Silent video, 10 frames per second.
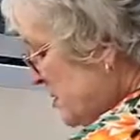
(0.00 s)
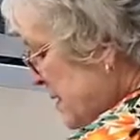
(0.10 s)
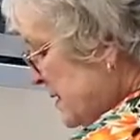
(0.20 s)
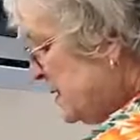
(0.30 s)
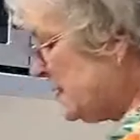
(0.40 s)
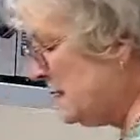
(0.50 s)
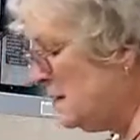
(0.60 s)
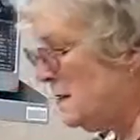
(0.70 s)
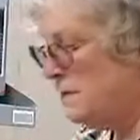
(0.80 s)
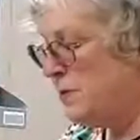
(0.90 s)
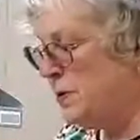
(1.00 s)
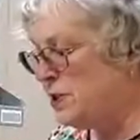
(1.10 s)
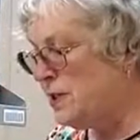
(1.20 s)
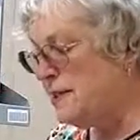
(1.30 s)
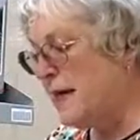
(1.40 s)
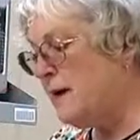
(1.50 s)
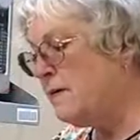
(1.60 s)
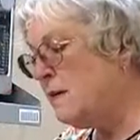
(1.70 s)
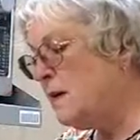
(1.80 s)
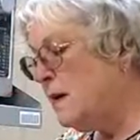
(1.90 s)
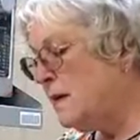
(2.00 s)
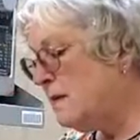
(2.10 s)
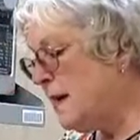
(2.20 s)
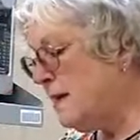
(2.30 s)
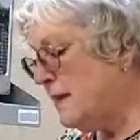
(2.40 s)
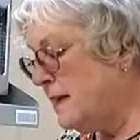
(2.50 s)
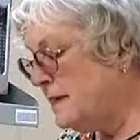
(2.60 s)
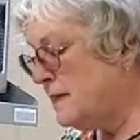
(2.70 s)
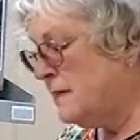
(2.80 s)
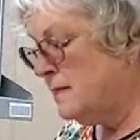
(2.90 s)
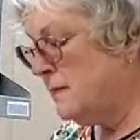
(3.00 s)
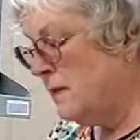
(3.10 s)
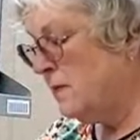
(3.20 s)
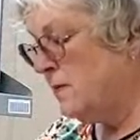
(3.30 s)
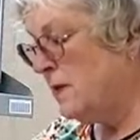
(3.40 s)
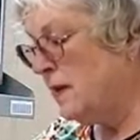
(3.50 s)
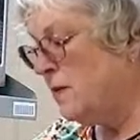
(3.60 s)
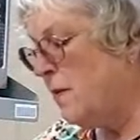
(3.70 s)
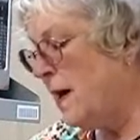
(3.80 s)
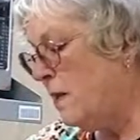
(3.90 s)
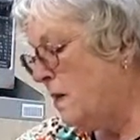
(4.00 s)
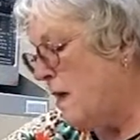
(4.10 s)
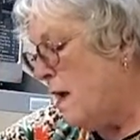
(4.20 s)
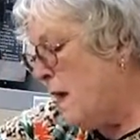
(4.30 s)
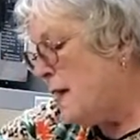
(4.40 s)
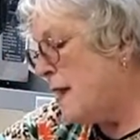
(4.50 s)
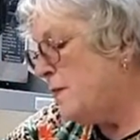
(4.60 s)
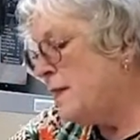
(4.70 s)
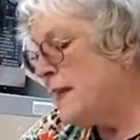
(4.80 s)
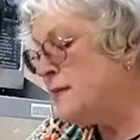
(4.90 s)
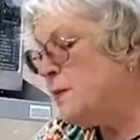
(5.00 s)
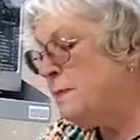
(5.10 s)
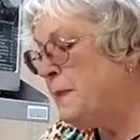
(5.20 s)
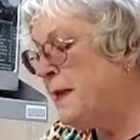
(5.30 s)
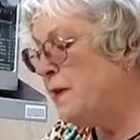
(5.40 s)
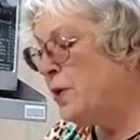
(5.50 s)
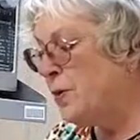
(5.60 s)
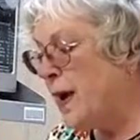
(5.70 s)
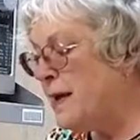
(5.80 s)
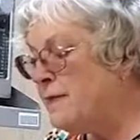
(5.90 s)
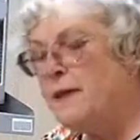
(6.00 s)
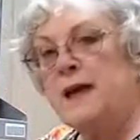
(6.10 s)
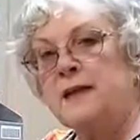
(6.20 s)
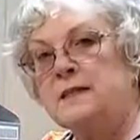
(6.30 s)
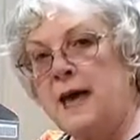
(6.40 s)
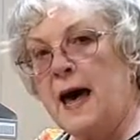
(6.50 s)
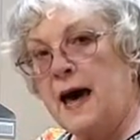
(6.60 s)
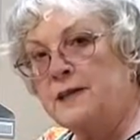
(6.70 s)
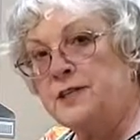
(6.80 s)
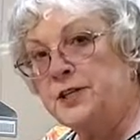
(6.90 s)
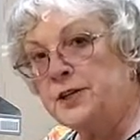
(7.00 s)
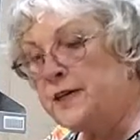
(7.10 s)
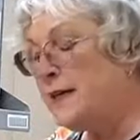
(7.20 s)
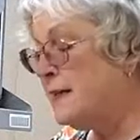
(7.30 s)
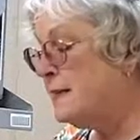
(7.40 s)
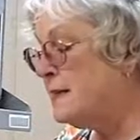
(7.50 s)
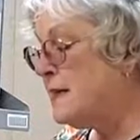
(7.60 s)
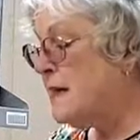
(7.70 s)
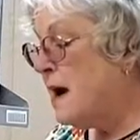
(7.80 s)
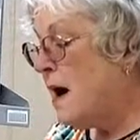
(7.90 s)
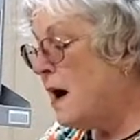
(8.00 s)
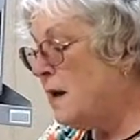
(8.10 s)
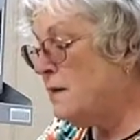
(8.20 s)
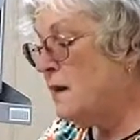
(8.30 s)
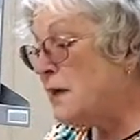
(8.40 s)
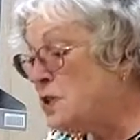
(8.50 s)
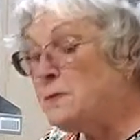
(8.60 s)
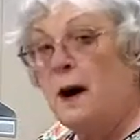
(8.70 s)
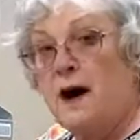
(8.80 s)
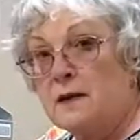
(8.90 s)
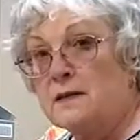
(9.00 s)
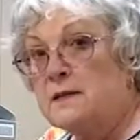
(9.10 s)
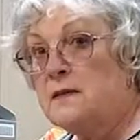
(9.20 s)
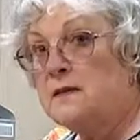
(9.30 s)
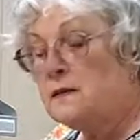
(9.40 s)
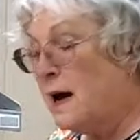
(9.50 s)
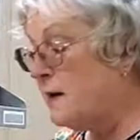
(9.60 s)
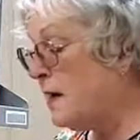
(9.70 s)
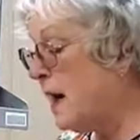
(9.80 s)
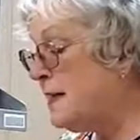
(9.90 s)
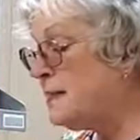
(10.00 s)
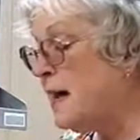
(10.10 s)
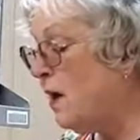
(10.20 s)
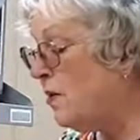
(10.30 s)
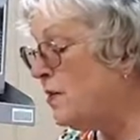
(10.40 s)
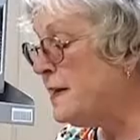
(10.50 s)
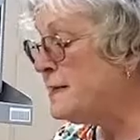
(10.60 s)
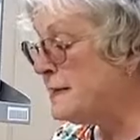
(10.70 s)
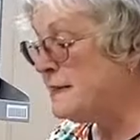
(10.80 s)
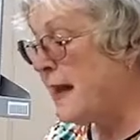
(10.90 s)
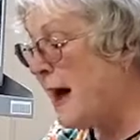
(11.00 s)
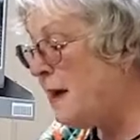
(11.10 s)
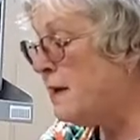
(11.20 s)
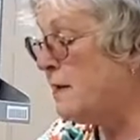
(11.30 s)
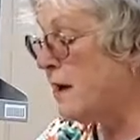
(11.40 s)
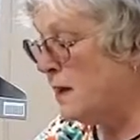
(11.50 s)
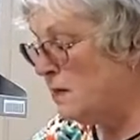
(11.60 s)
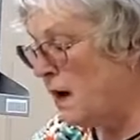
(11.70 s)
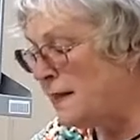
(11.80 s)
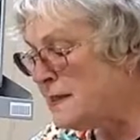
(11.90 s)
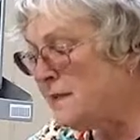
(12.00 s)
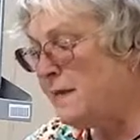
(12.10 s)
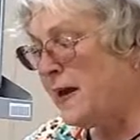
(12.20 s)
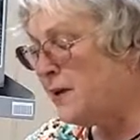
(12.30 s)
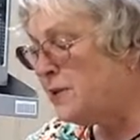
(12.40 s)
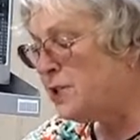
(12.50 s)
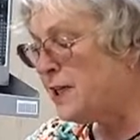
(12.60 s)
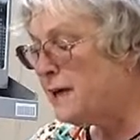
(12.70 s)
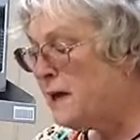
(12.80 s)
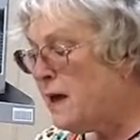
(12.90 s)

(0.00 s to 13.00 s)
just push it down like this really well. Now these would be a great thing to add to your kids' lunchbox, a nice healthy snack, lots of energy.